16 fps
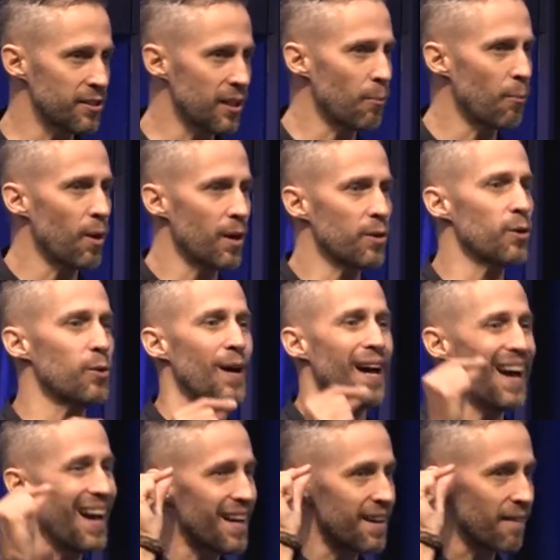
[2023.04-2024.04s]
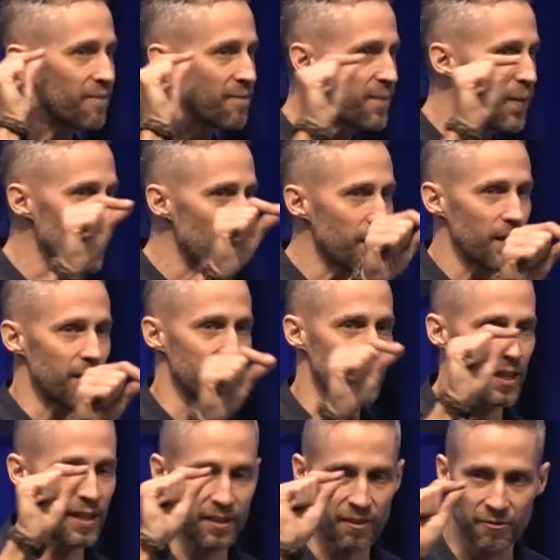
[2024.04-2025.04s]
someone who had a
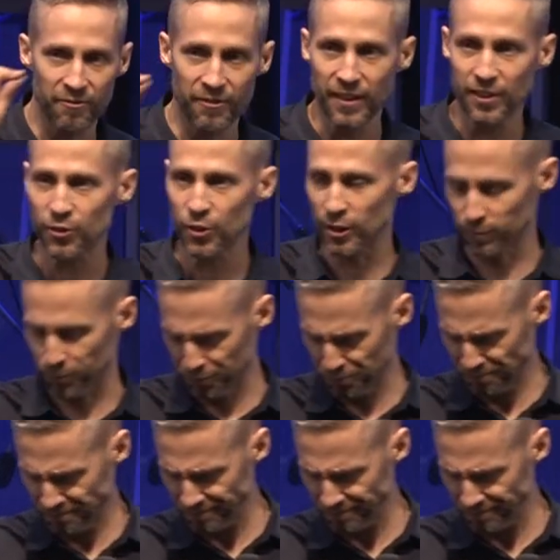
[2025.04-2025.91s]
focus and a vision.